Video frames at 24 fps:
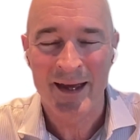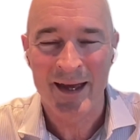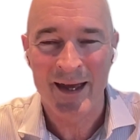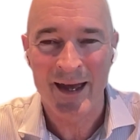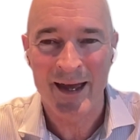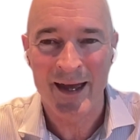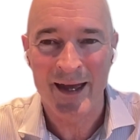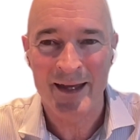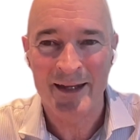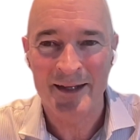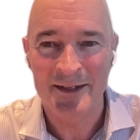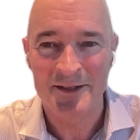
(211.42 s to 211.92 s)

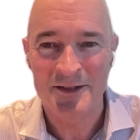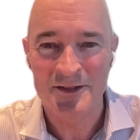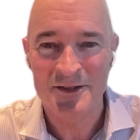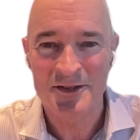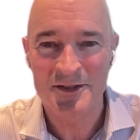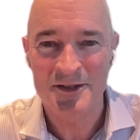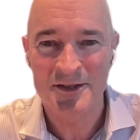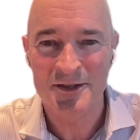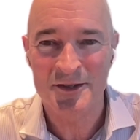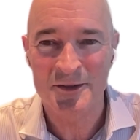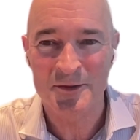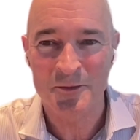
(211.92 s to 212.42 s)

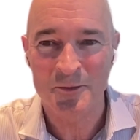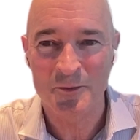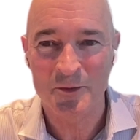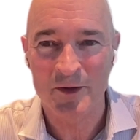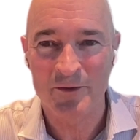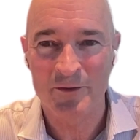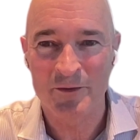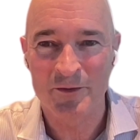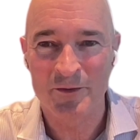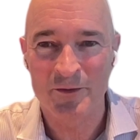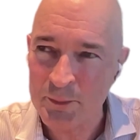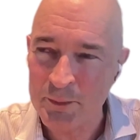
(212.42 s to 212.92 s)
And
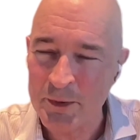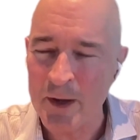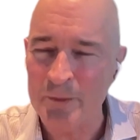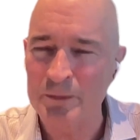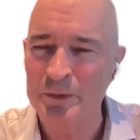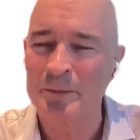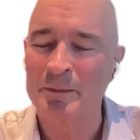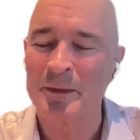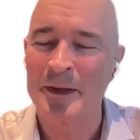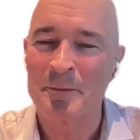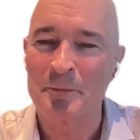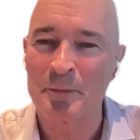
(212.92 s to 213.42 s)
we're
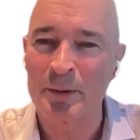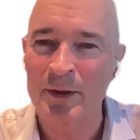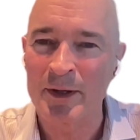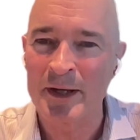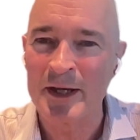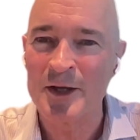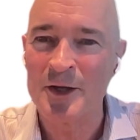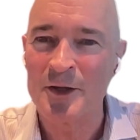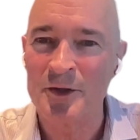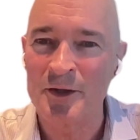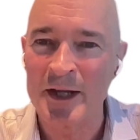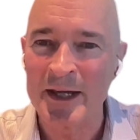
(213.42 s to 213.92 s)
probably
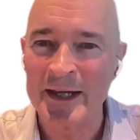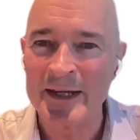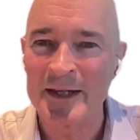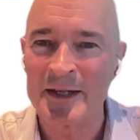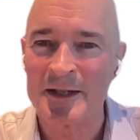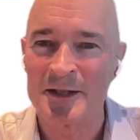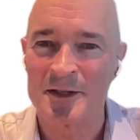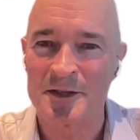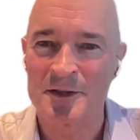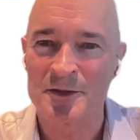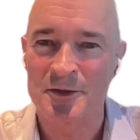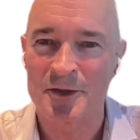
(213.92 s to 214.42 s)
pretty unique
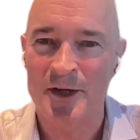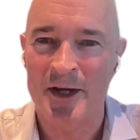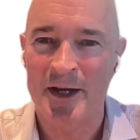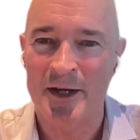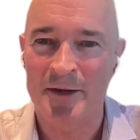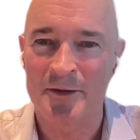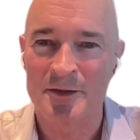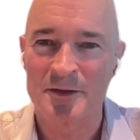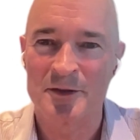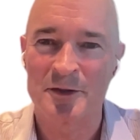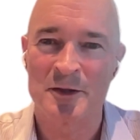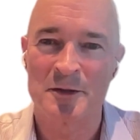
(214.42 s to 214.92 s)
in
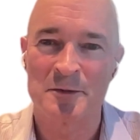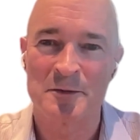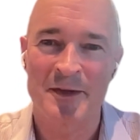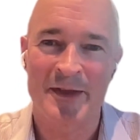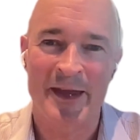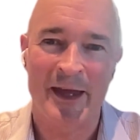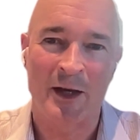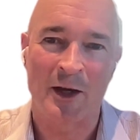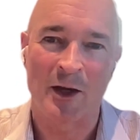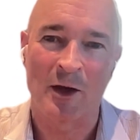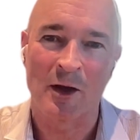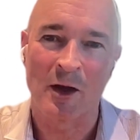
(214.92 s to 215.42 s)
Australia in terms of
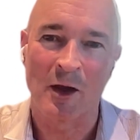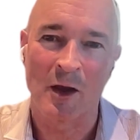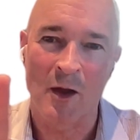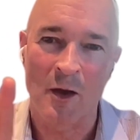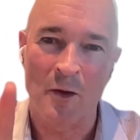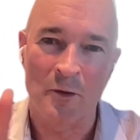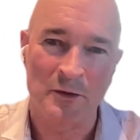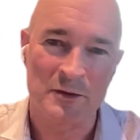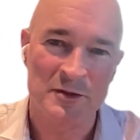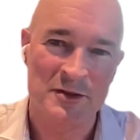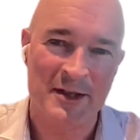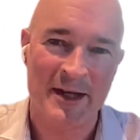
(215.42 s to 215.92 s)
that
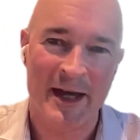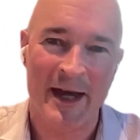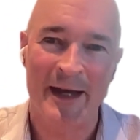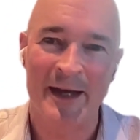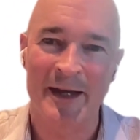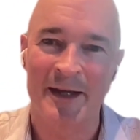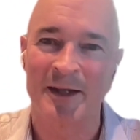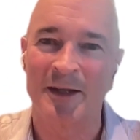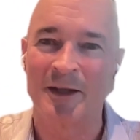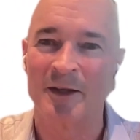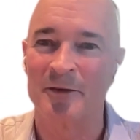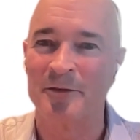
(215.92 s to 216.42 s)
long
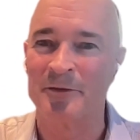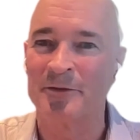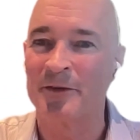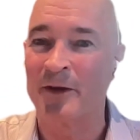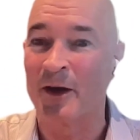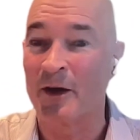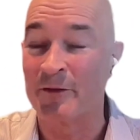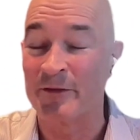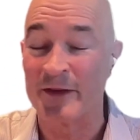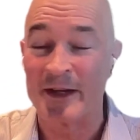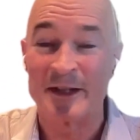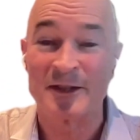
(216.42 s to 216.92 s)
tail
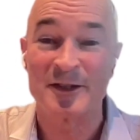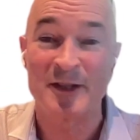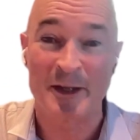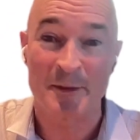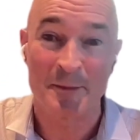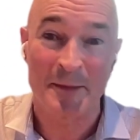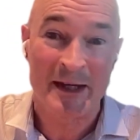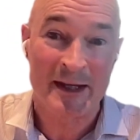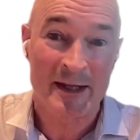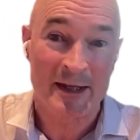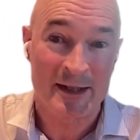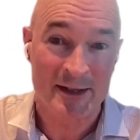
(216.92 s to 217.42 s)
of
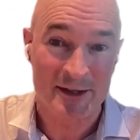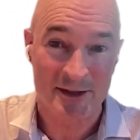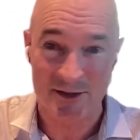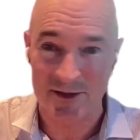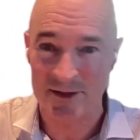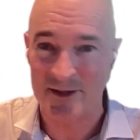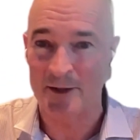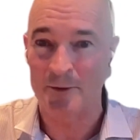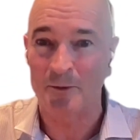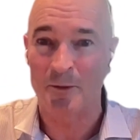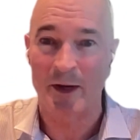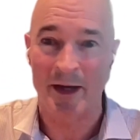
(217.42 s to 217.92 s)

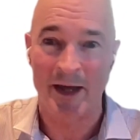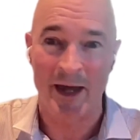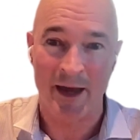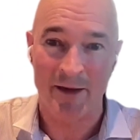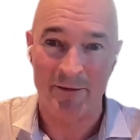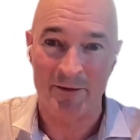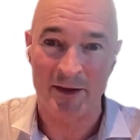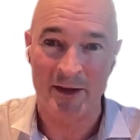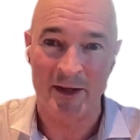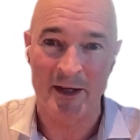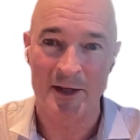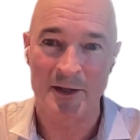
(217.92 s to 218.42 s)
SMEs that we
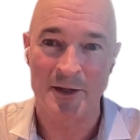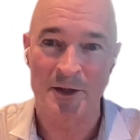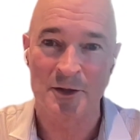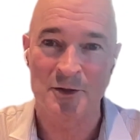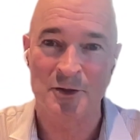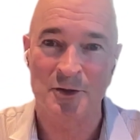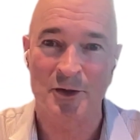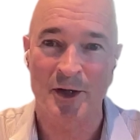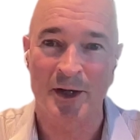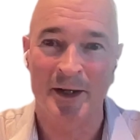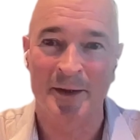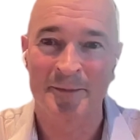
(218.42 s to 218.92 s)
have in the
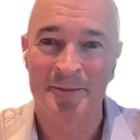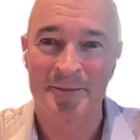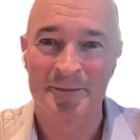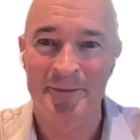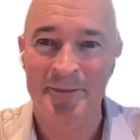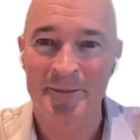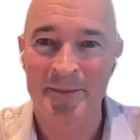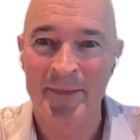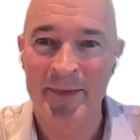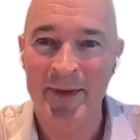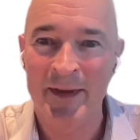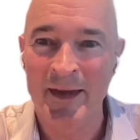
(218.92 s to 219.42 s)
industry.
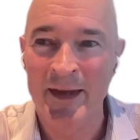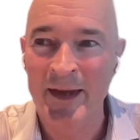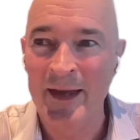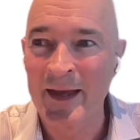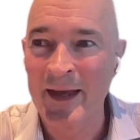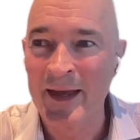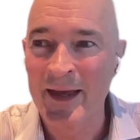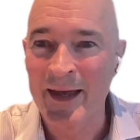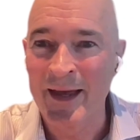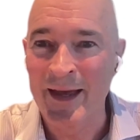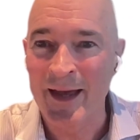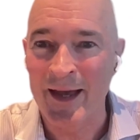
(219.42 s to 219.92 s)

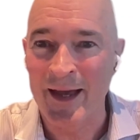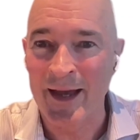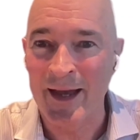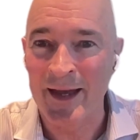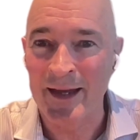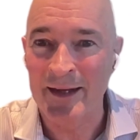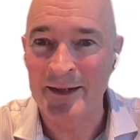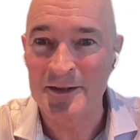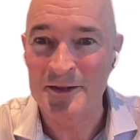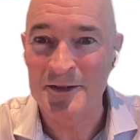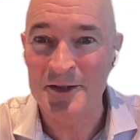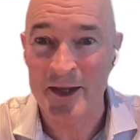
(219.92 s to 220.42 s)

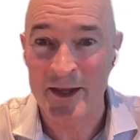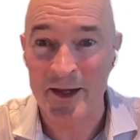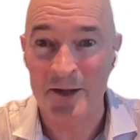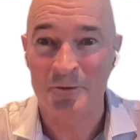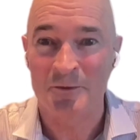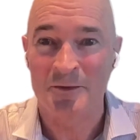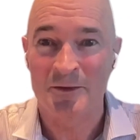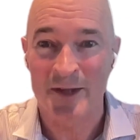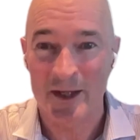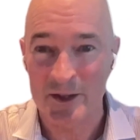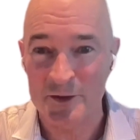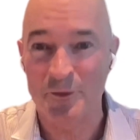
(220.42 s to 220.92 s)
And so
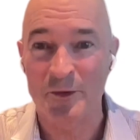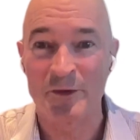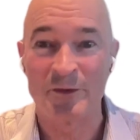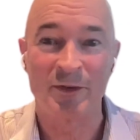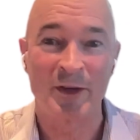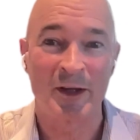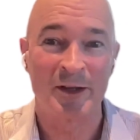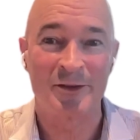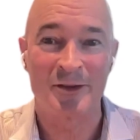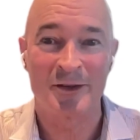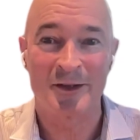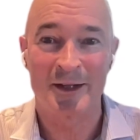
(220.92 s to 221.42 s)
that's
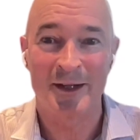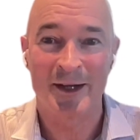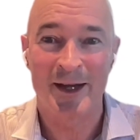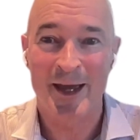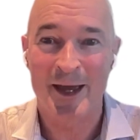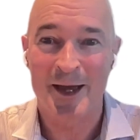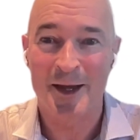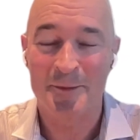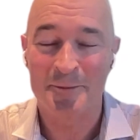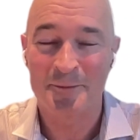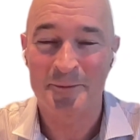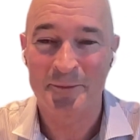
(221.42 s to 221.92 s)
reflected in
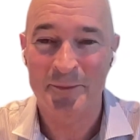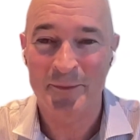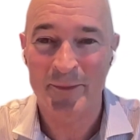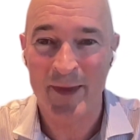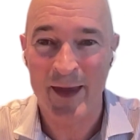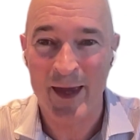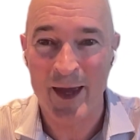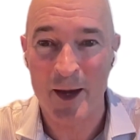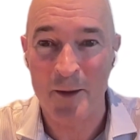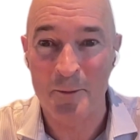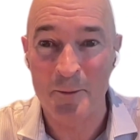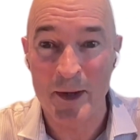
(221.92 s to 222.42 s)
our
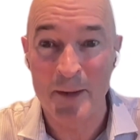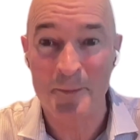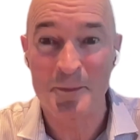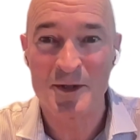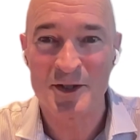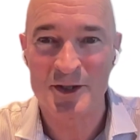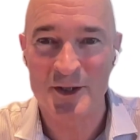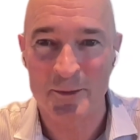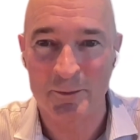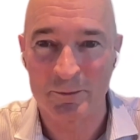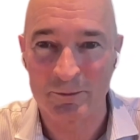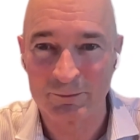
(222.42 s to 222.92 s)

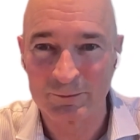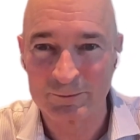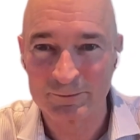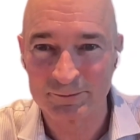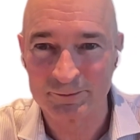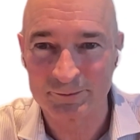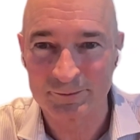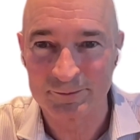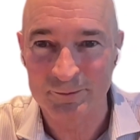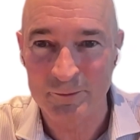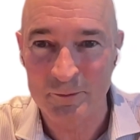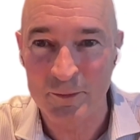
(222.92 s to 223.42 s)
membership
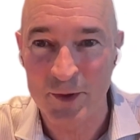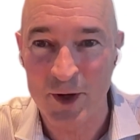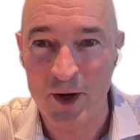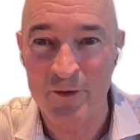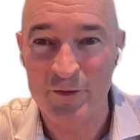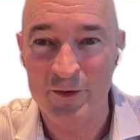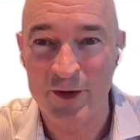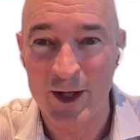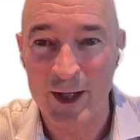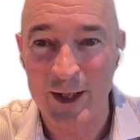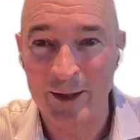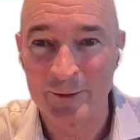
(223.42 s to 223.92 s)

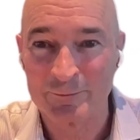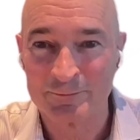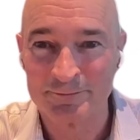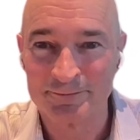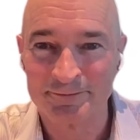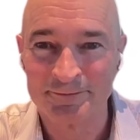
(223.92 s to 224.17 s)
profile.